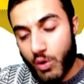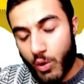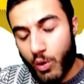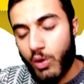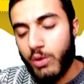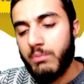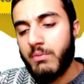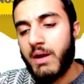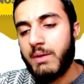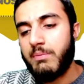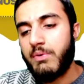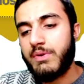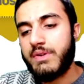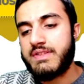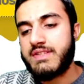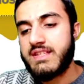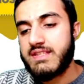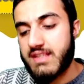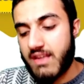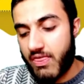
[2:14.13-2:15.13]
all my
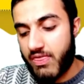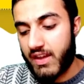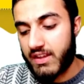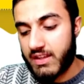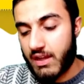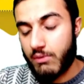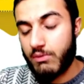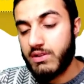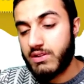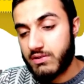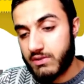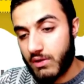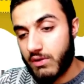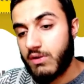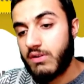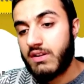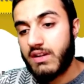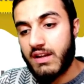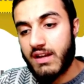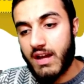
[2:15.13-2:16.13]
bonuses that I will
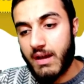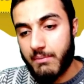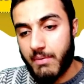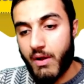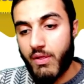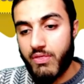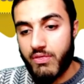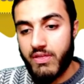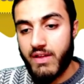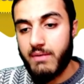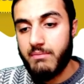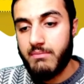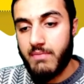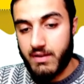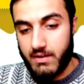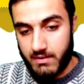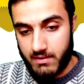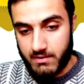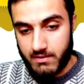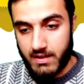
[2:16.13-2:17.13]
talk about them
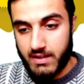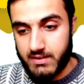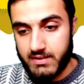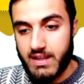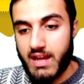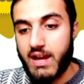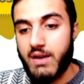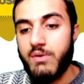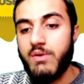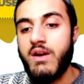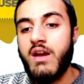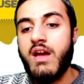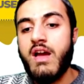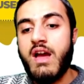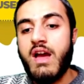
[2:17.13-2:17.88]
uh, right now